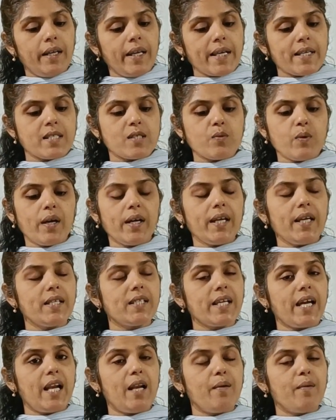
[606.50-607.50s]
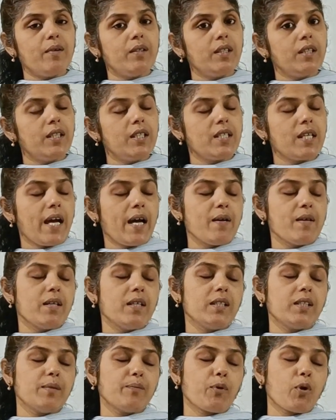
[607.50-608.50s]
Next one, it
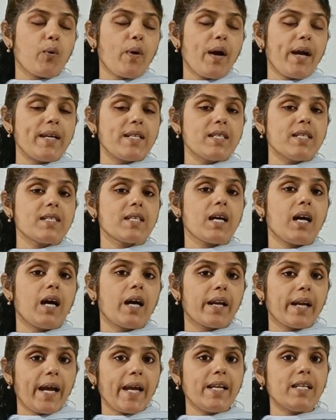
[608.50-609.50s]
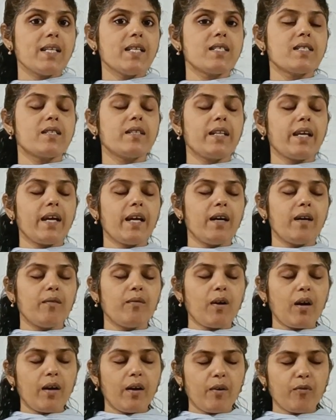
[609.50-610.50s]
provides is right is
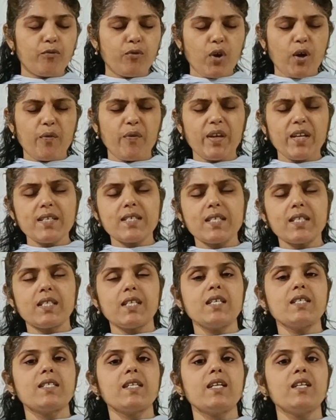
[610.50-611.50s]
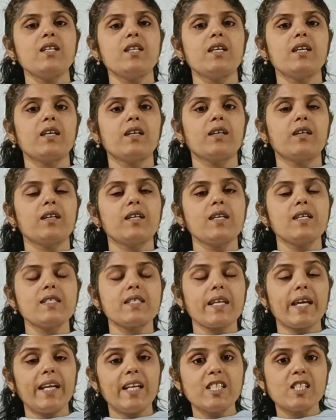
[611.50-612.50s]
every citizen
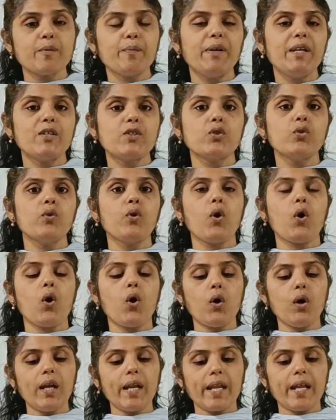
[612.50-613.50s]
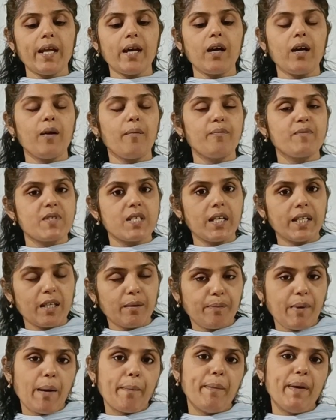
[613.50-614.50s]
is eligible to hold
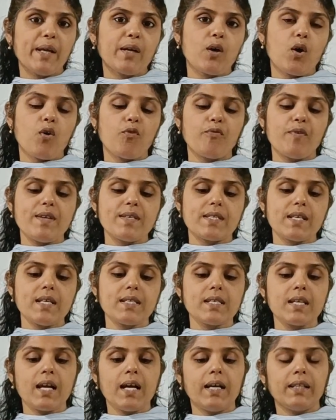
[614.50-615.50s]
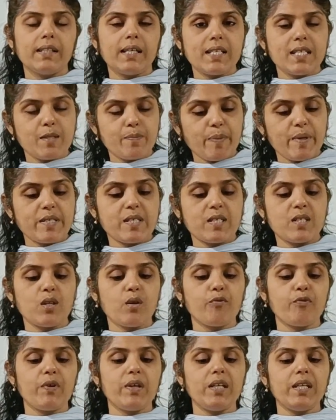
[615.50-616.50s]
certain public offices, that is
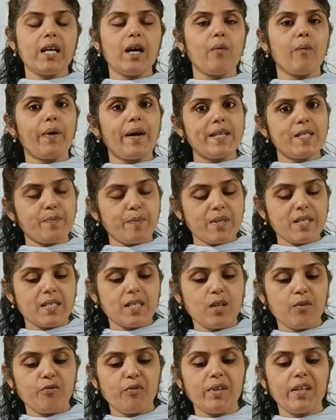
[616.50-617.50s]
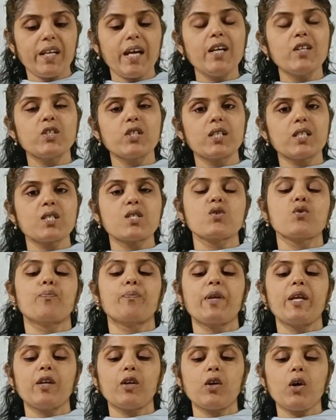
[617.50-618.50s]
President of India, Vice President of India, Judges
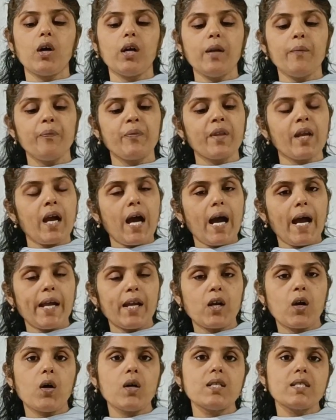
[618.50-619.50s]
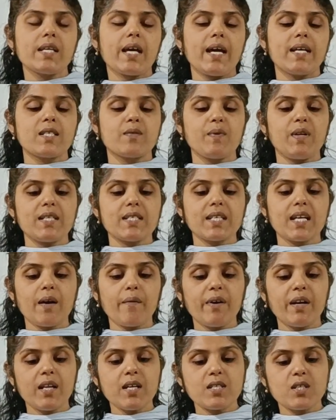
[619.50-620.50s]
Supreme Court, High Courts, as well as
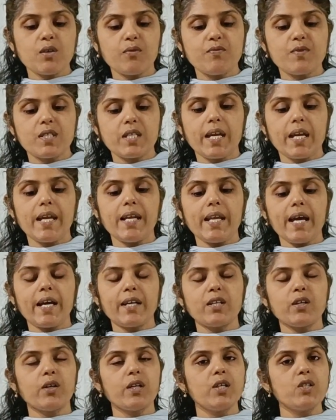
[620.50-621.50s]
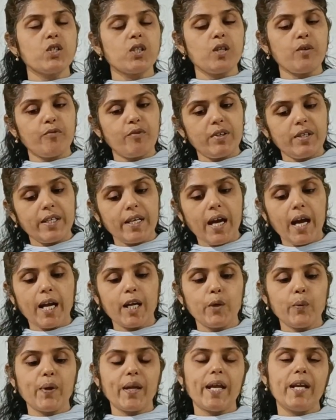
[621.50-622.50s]
Governors of State, Attorney General of India,
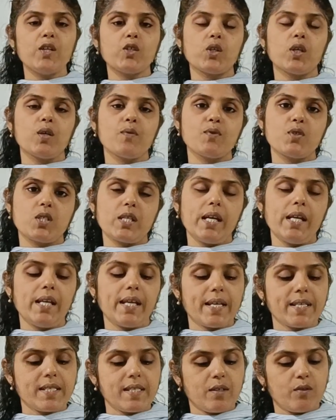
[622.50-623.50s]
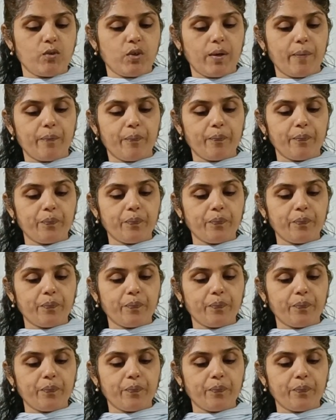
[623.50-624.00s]
Advocate General of State, etc.